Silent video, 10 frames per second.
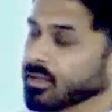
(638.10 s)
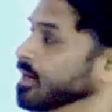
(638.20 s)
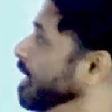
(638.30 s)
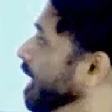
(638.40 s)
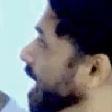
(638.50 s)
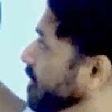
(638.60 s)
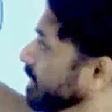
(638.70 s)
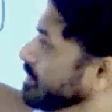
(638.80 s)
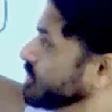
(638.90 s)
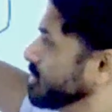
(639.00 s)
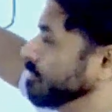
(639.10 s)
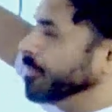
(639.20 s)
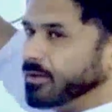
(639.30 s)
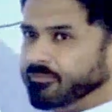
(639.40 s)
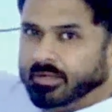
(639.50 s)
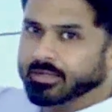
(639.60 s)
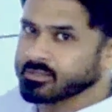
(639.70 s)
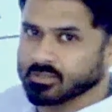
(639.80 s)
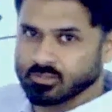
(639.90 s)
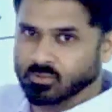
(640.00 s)
I will just briefly
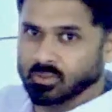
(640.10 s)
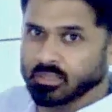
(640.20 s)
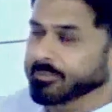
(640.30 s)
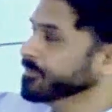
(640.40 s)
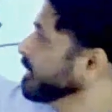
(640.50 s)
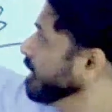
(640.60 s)
discuss only